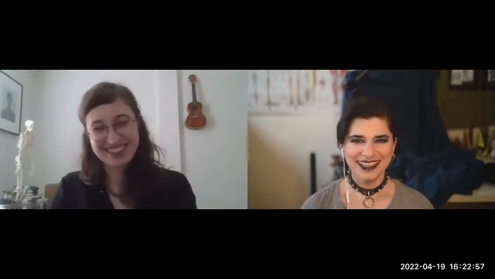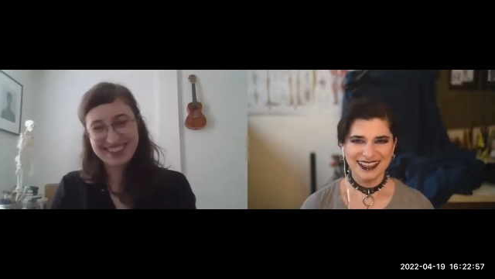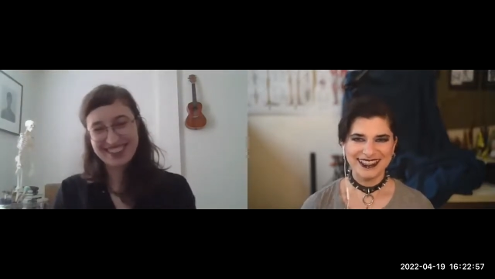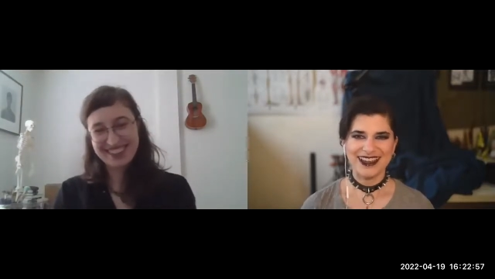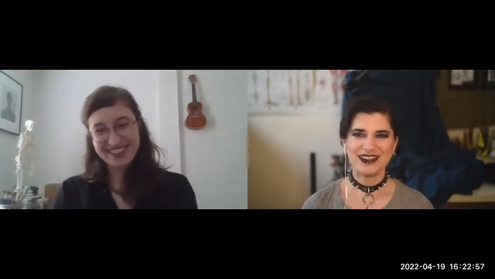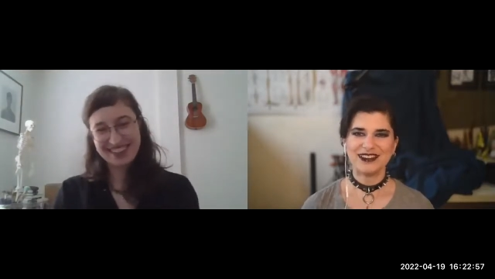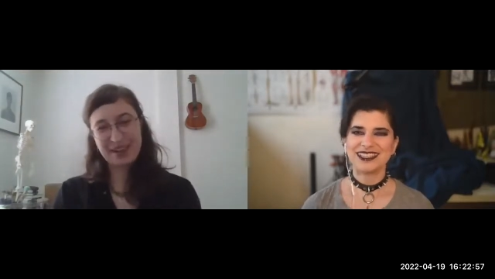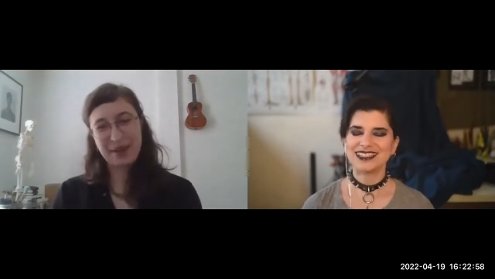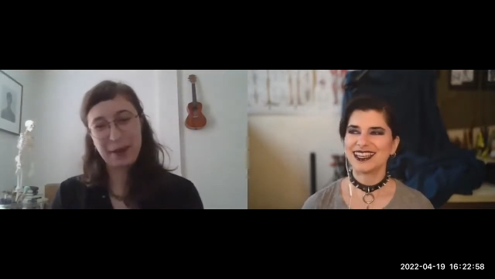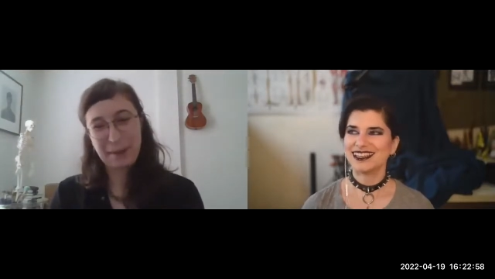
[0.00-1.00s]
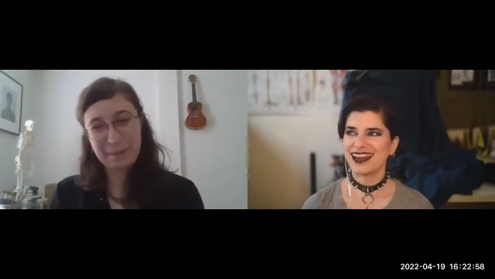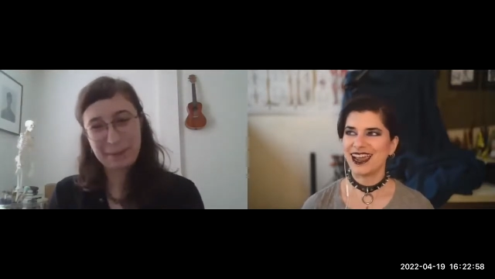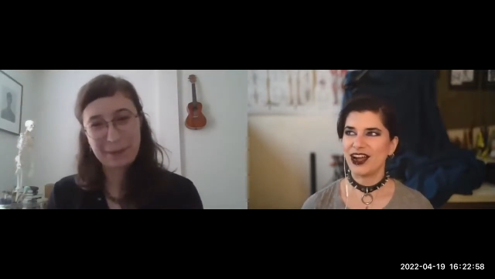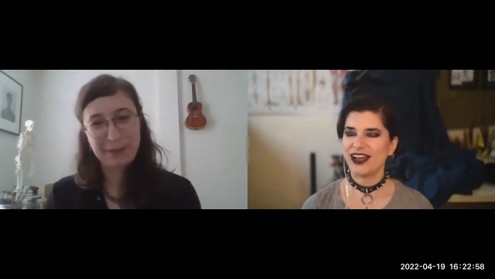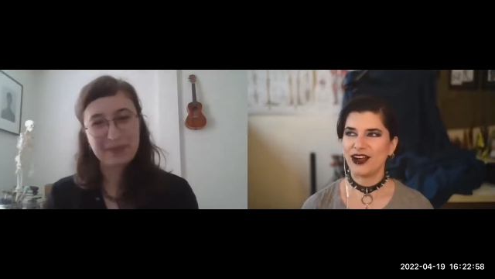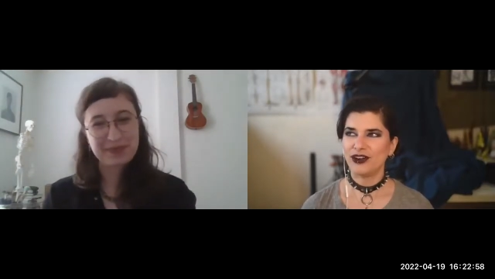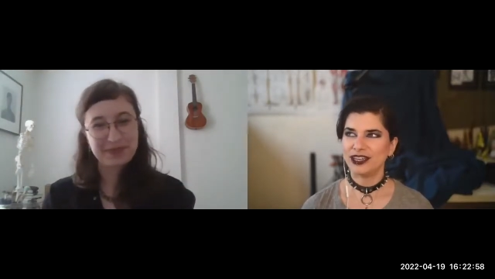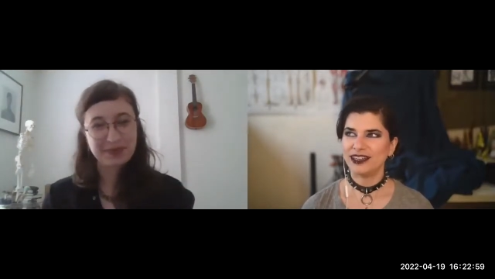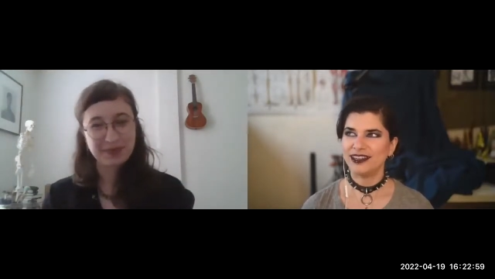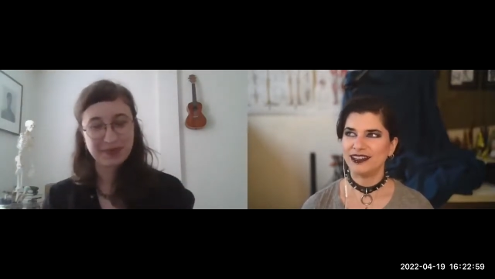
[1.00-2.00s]
Speaker 1: yeah. No, it's just that like I, I
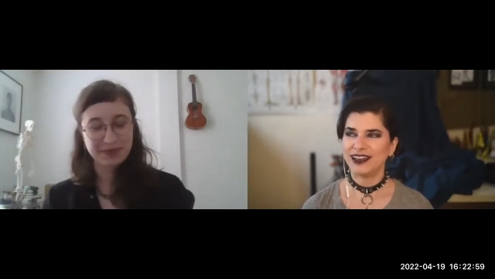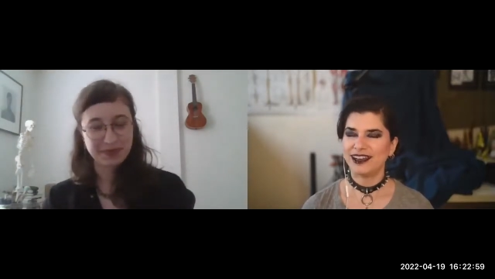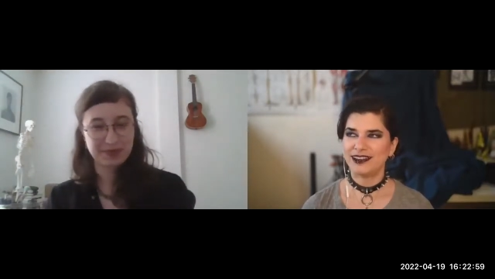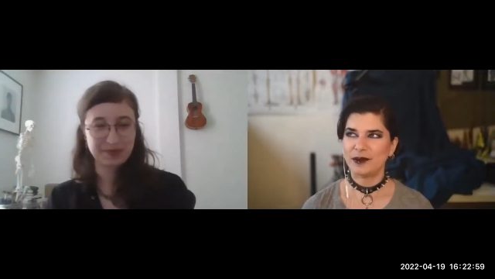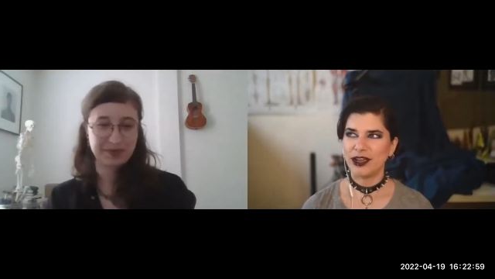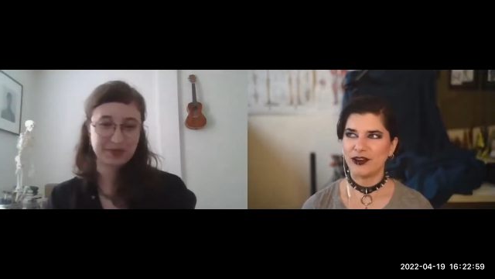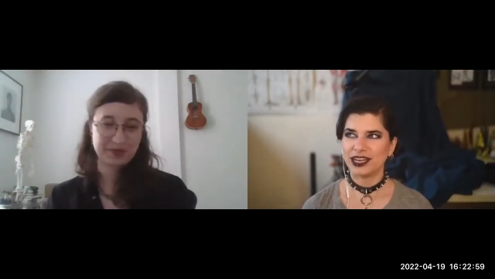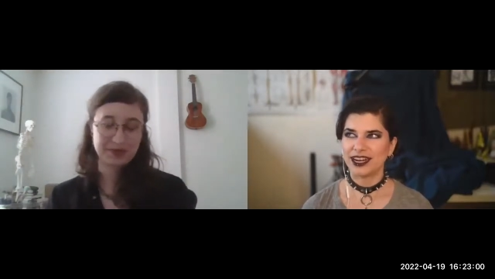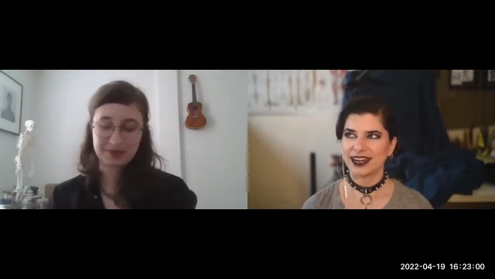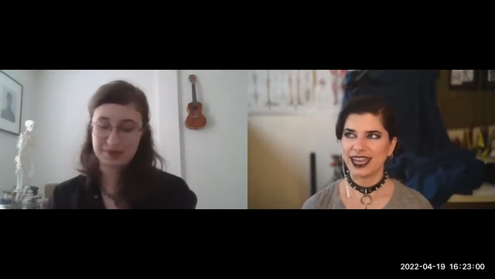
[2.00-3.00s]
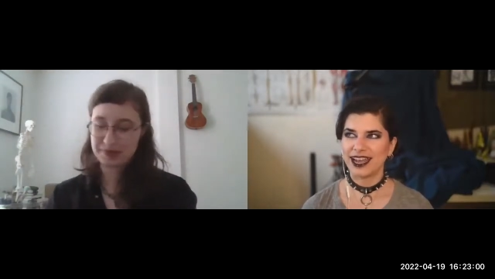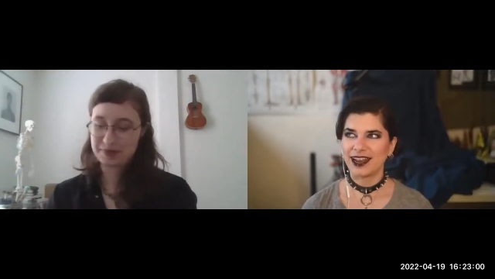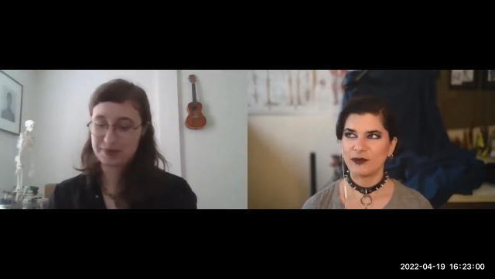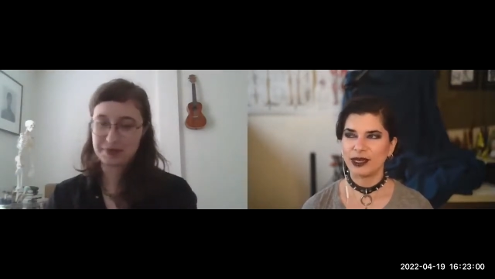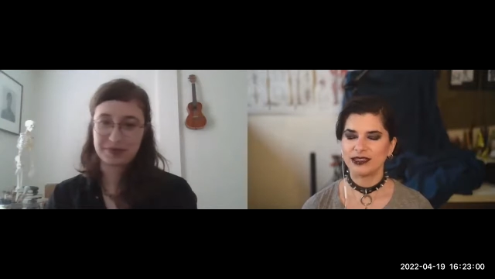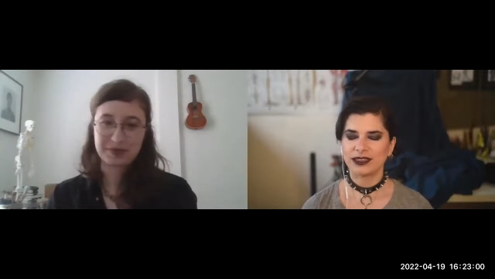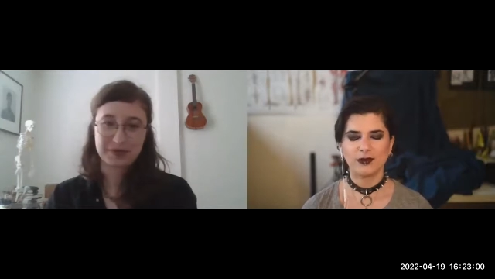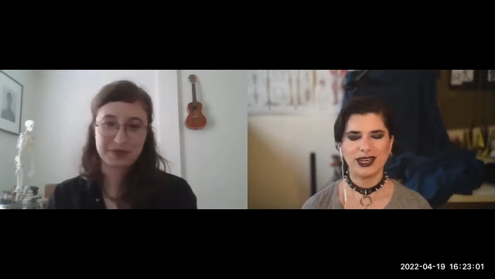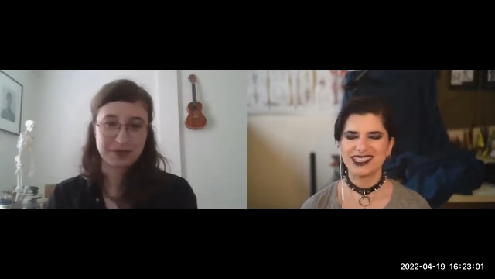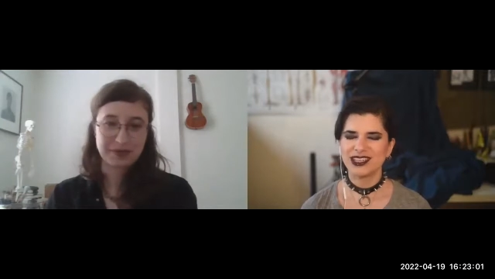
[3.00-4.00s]
often um, I often get a kick out of being like,
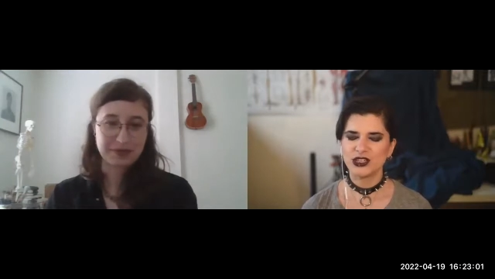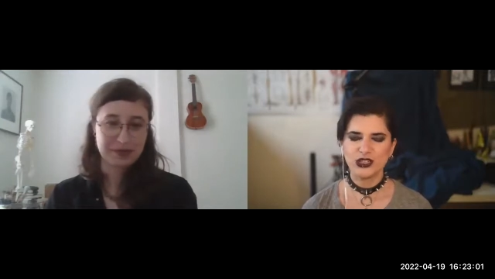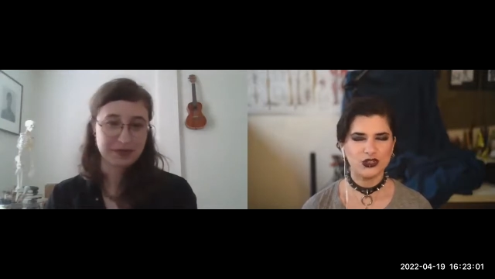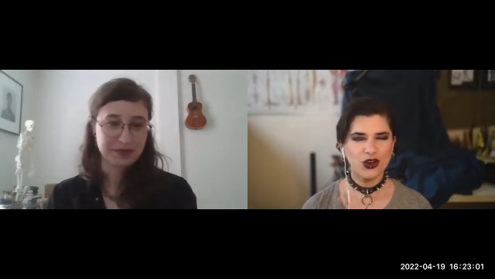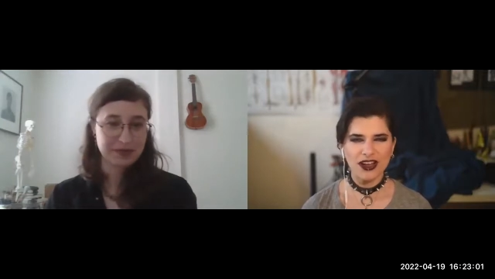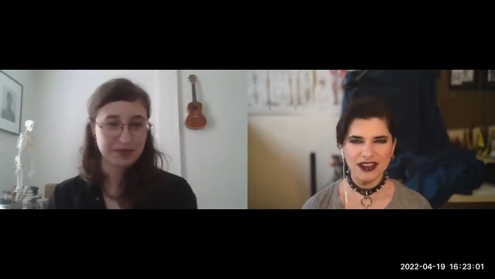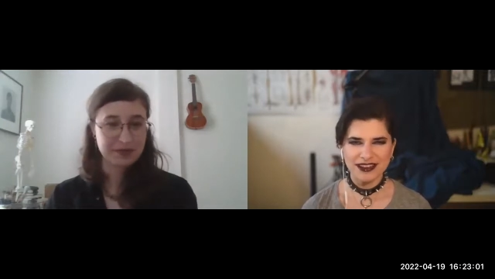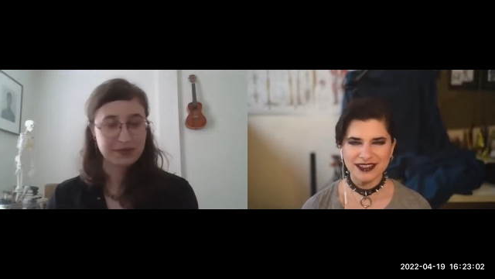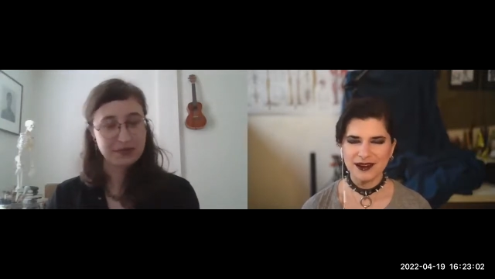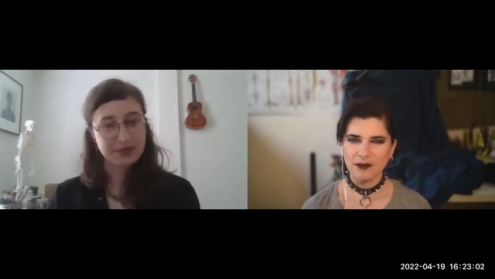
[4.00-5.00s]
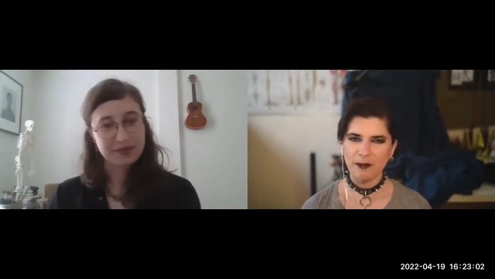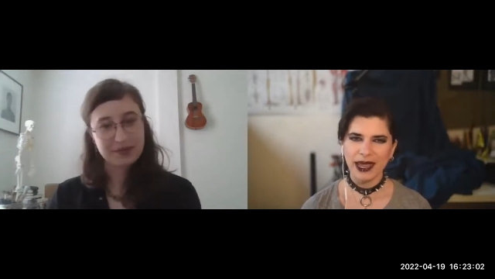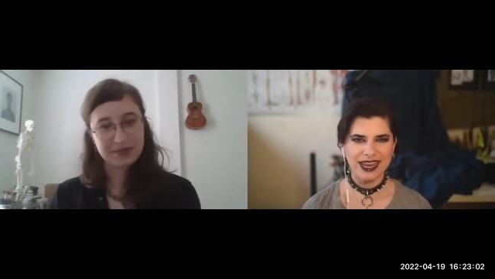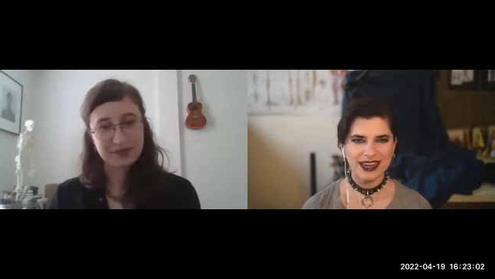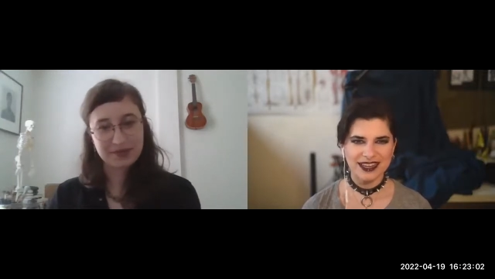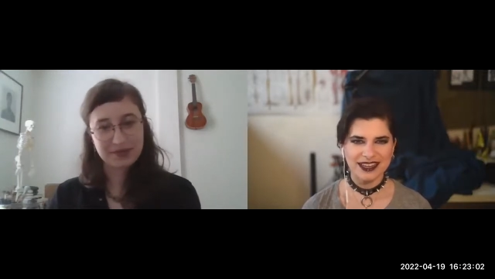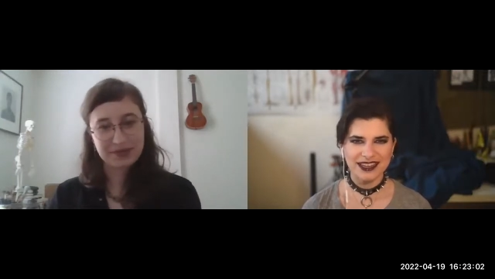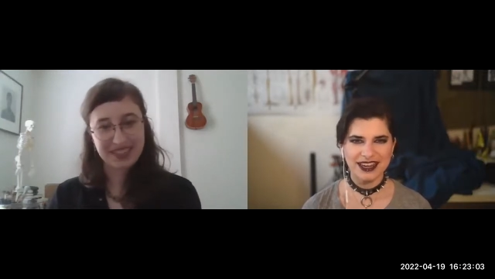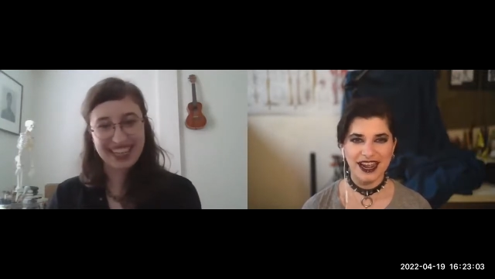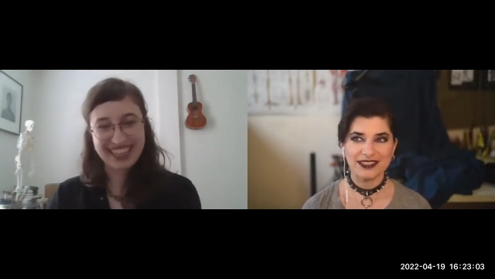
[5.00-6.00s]
wait, is it a drawing? Is it a painting?
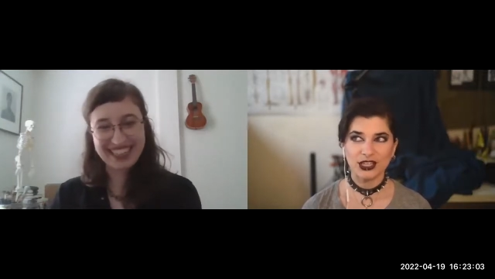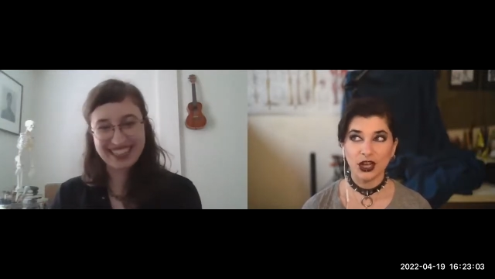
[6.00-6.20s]
It has